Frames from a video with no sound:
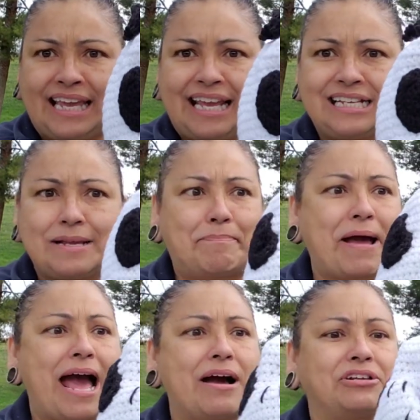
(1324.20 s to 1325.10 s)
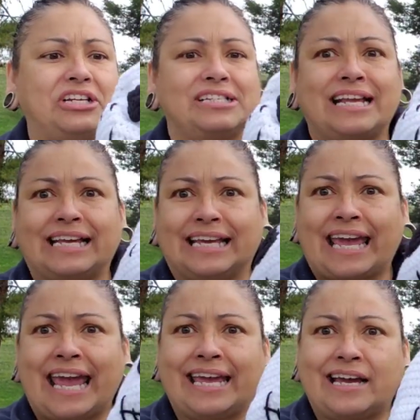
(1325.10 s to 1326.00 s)
He's a pouch. He's like
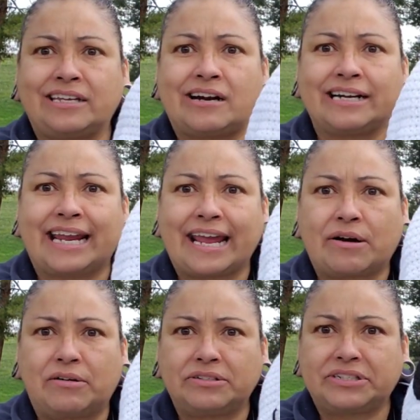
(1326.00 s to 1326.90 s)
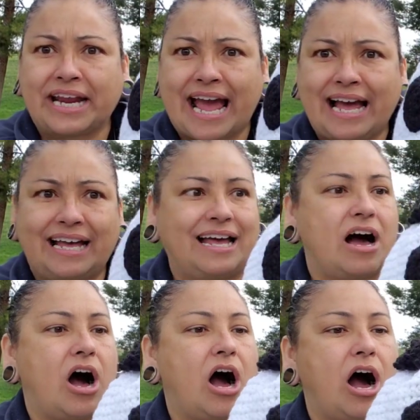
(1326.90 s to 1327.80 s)
a yarn cake holder,
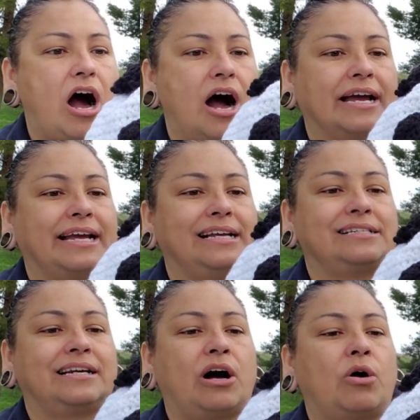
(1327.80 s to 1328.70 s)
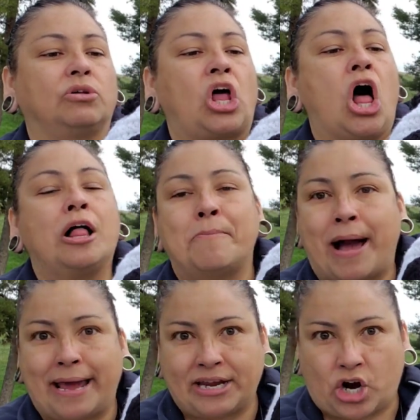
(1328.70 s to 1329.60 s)
yeah? He's going to hold all
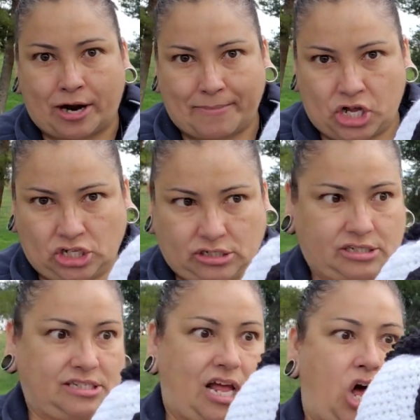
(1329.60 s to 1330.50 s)
my yarn balls.